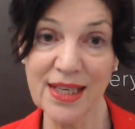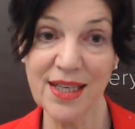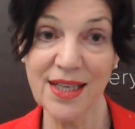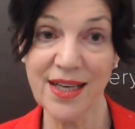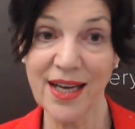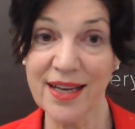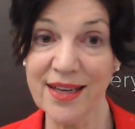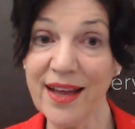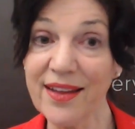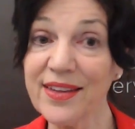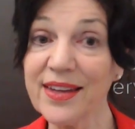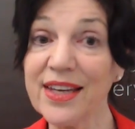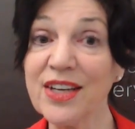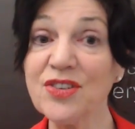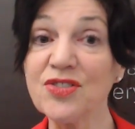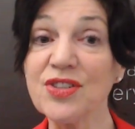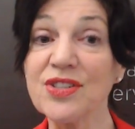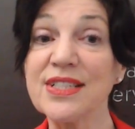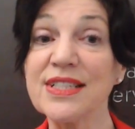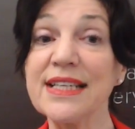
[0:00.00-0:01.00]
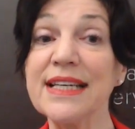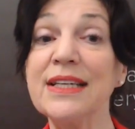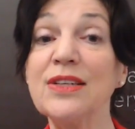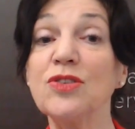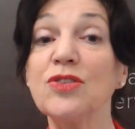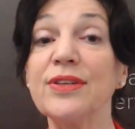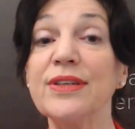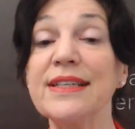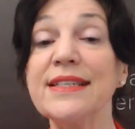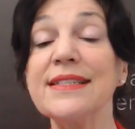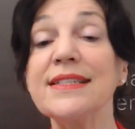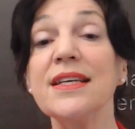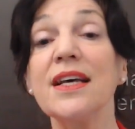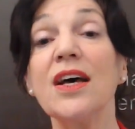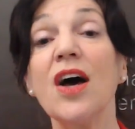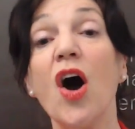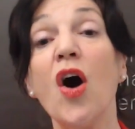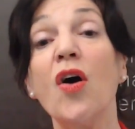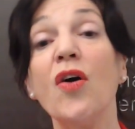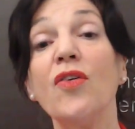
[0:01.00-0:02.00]
Another interest increase
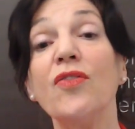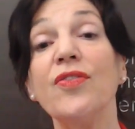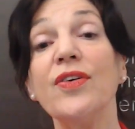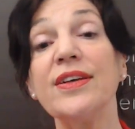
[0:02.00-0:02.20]
of